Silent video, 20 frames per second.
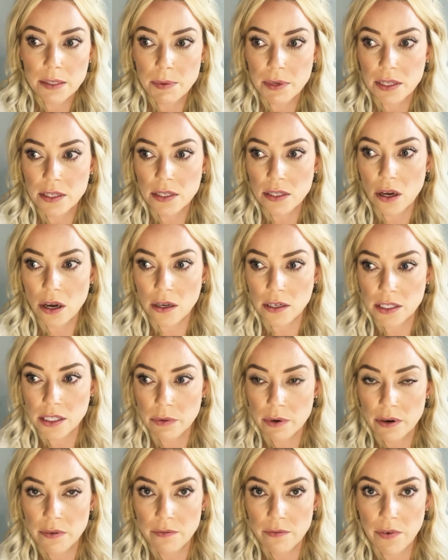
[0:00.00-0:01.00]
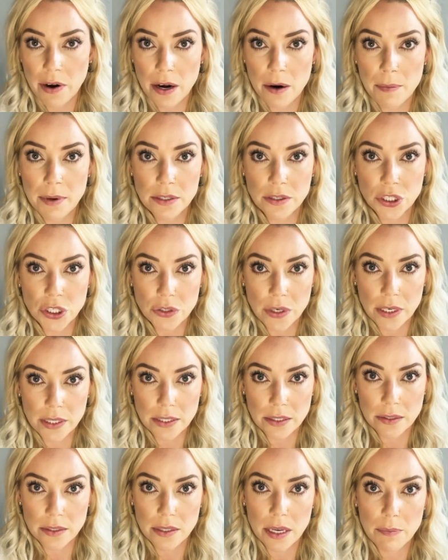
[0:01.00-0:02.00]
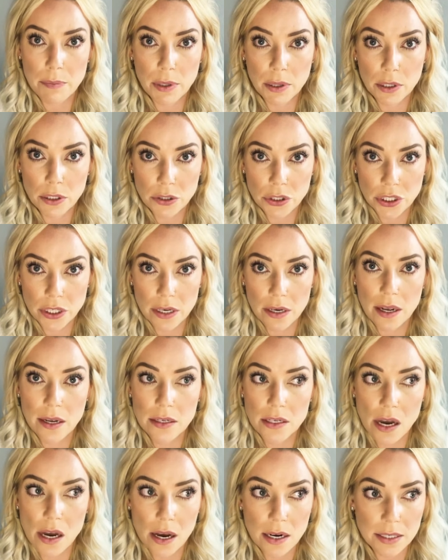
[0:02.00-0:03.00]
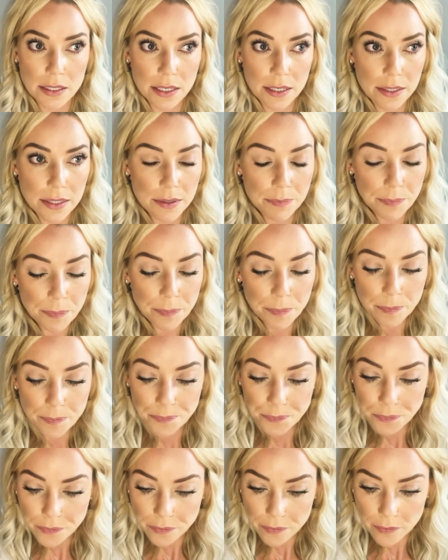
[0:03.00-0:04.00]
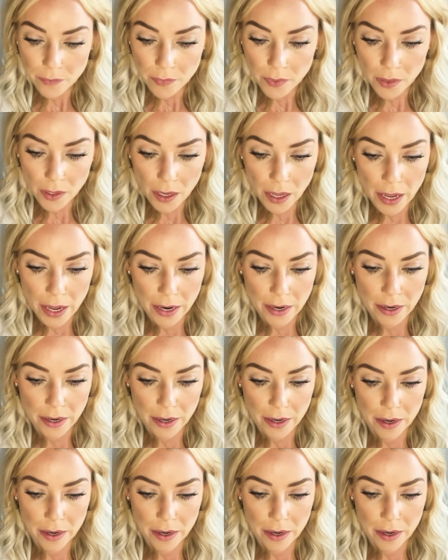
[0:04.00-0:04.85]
but it's also in environmental stressors like pollution and toxins. And